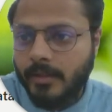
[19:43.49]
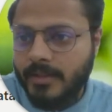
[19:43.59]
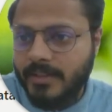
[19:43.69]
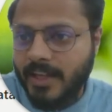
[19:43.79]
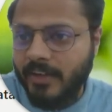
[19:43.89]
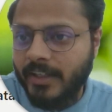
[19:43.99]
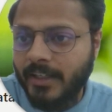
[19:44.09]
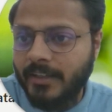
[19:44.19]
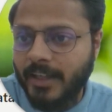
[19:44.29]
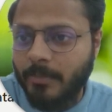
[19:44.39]

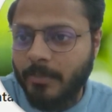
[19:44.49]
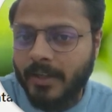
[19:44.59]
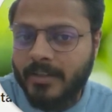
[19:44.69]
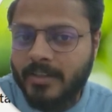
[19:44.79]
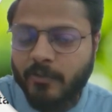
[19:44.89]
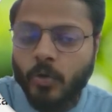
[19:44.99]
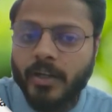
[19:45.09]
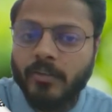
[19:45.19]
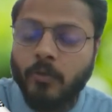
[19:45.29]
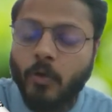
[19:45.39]
17th April is
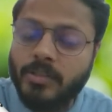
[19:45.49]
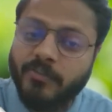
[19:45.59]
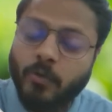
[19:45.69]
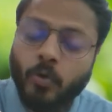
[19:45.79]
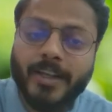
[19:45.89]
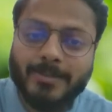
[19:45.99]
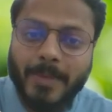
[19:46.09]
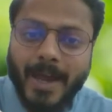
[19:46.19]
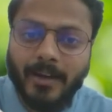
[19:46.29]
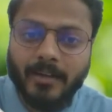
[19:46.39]
4 days
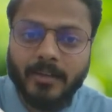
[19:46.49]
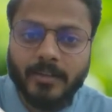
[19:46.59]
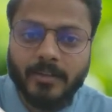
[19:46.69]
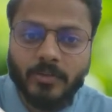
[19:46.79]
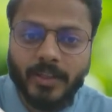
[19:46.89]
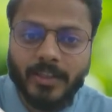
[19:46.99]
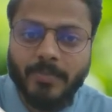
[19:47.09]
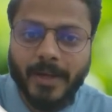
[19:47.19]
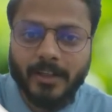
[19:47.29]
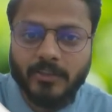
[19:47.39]
back, so it is
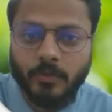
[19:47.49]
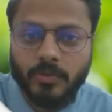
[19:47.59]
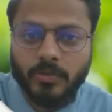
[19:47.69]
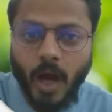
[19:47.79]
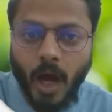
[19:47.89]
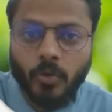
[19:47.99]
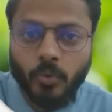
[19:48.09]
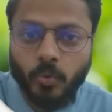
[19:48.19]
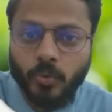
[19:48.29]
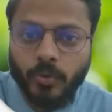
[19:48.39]
minus 4. So how
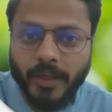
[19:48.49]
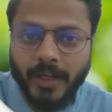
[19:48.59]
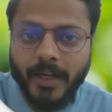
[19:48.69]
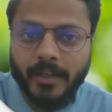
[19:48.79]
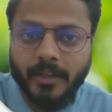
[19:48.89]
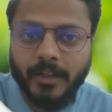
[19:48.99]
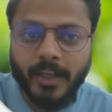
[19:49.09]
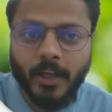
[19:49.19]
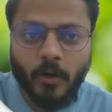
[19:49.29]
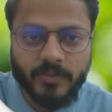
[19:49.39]
to create
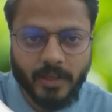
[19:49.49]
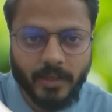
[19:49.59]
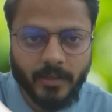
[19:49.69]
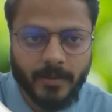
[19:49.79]
day offset,